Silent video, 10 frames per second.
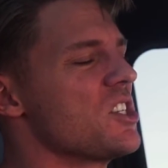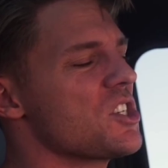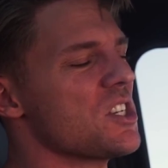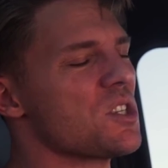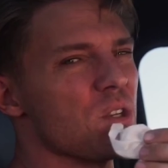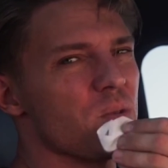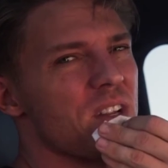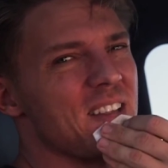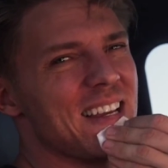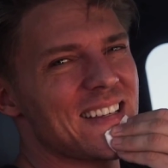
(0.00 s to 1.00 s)
Just use one
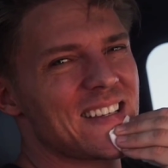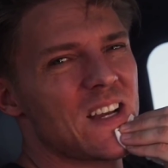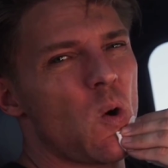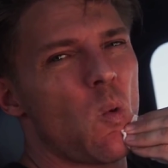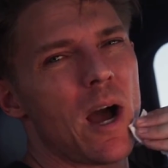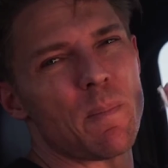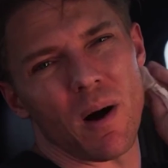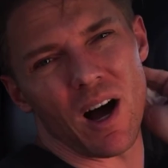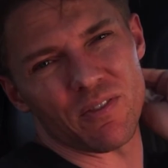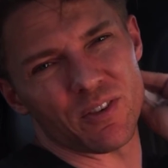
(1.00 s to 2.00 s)
of these, wipe
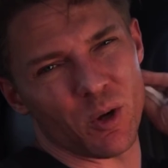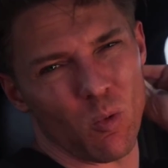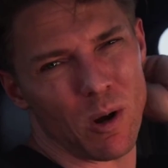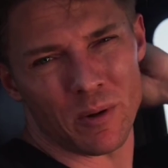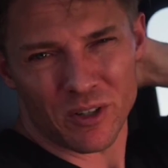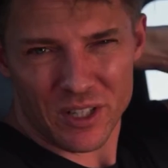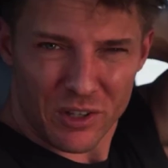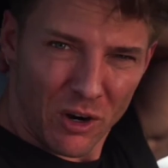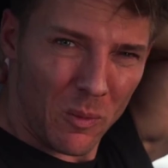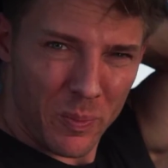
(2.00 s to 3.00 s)
off. You can wipe underneath
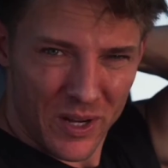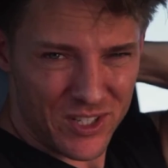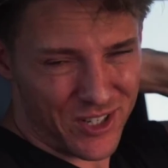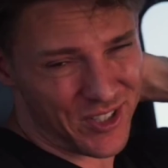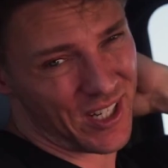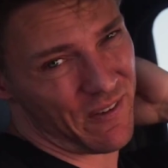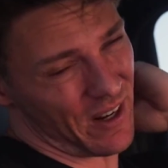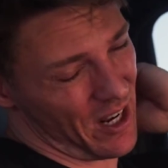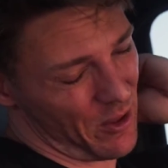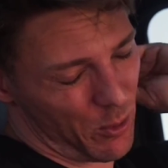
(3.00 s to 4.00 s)
your armpits. Your
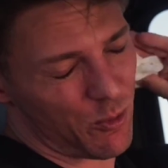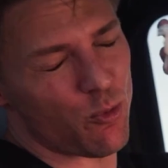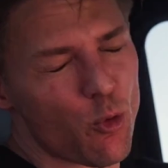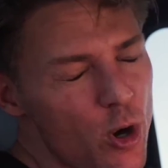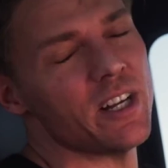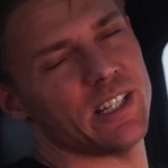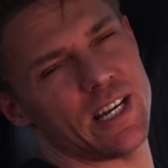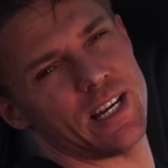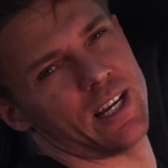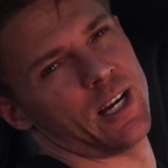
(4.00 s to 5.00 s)
significant other would
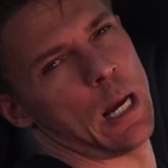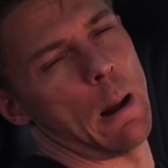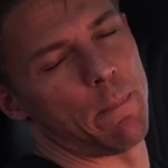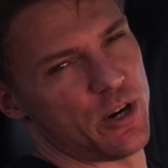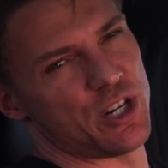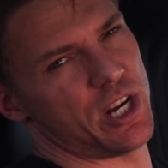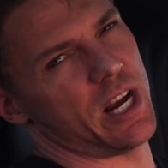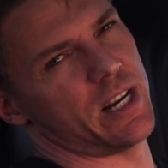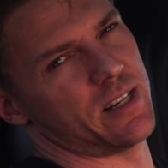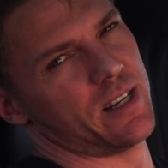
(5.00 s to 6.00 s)
really
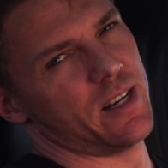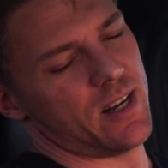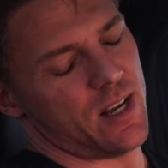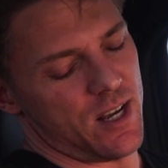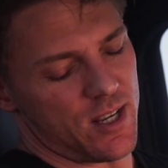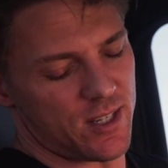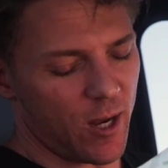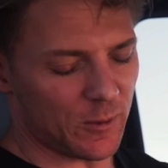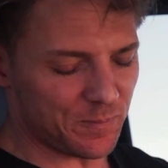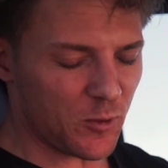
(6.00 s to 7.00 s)
appreciate it.
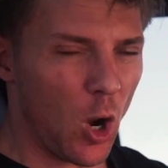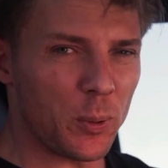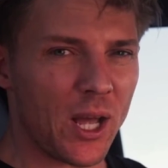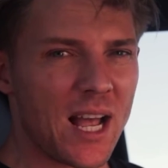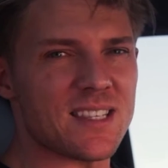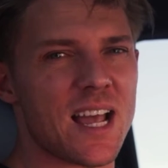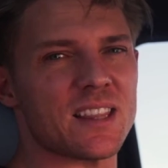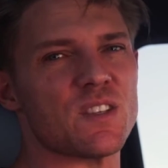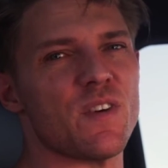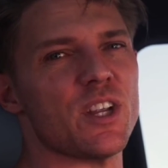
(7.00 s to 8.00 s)
So hope you guys like
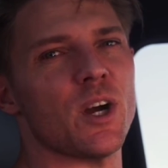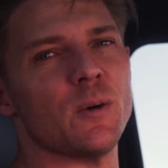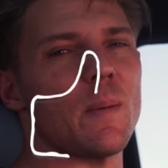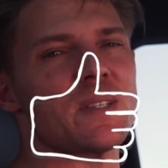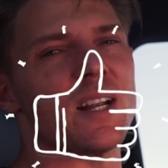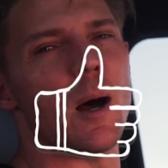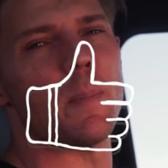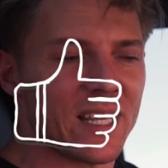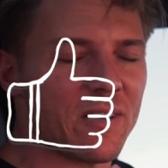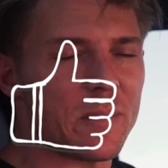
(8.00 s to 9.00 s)
this video. Thumbs it up,
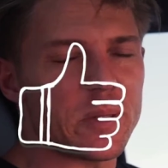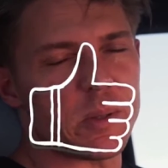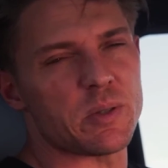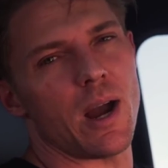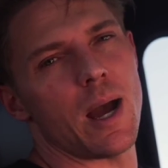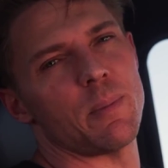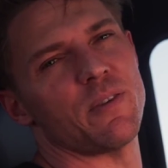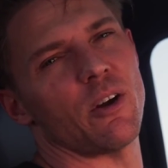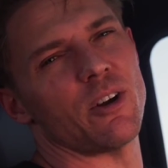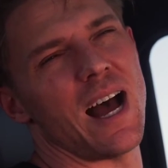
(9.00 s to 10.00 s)
give it a subscribe if
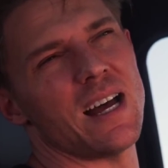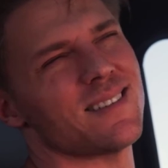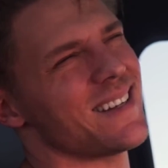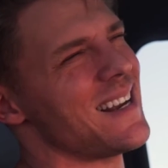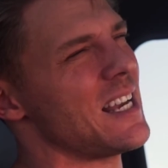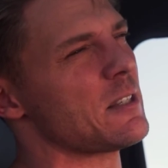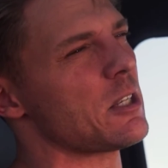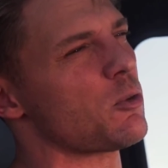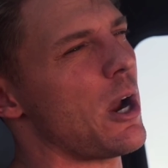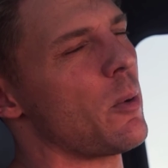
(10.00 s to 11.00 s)
you're not. Did I say
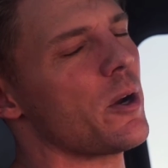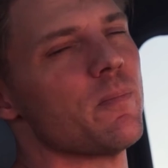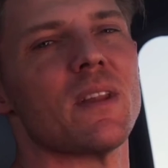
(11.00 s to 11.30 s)
subscribe weird?